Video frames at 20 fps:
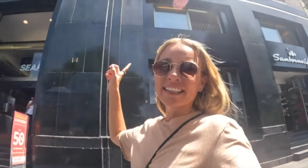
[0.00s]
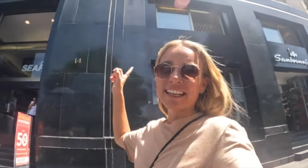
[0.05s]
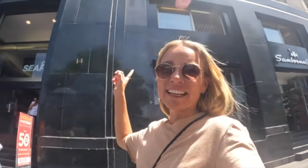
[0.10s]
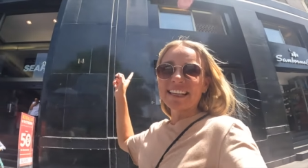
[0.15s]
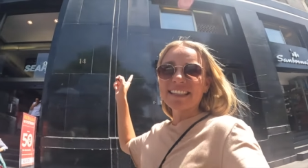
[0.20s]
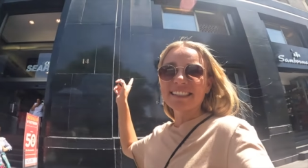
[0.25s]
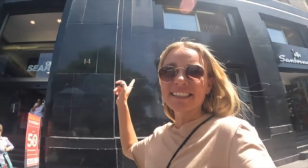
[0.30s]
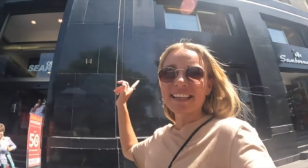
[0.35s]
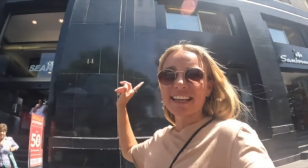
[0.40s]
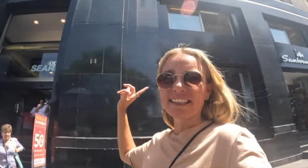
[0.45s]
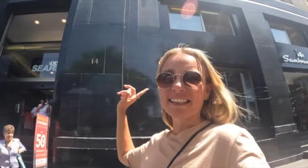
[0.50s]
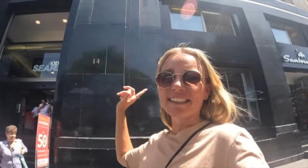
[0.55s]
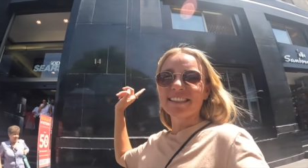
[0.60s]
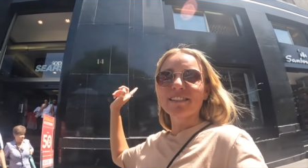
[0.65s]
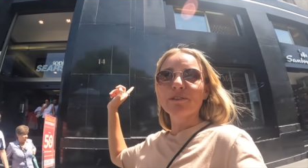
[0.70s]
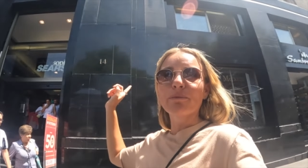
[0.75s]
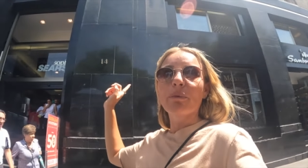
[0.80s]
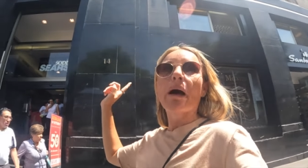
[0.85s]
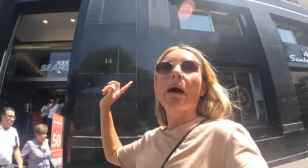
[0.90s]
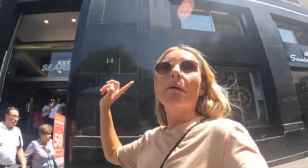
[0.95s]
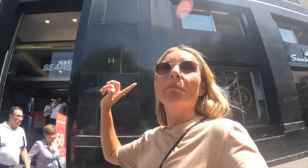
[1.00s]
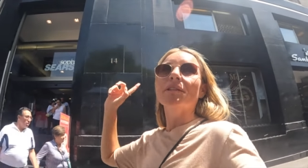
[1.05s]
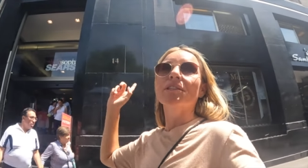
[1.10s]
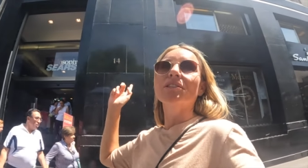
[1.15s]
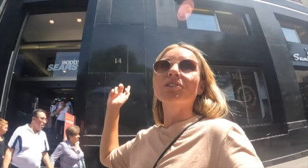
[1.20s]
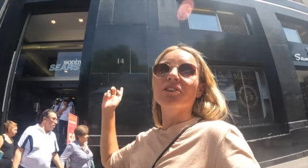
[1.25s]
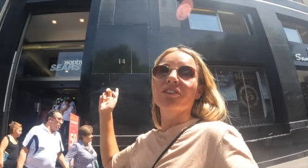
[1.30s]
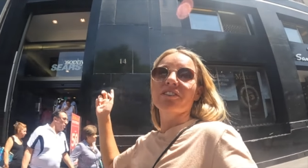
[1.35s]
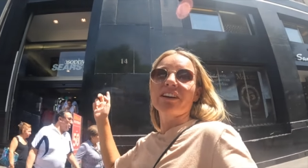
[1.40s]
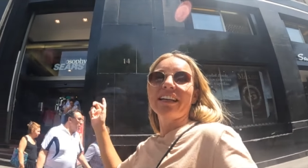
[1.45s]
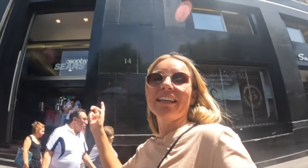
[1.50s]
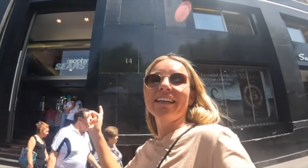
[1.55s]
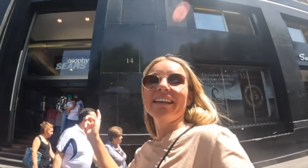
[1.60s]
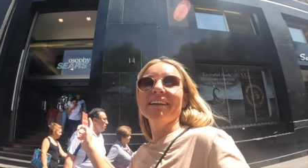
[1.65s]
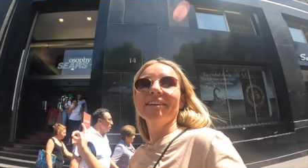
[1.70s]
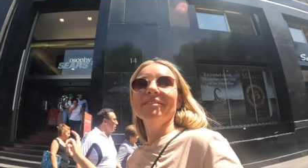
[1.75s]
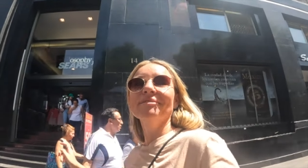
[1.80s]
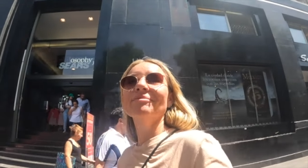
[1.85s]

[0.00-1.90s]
inside this department store right here.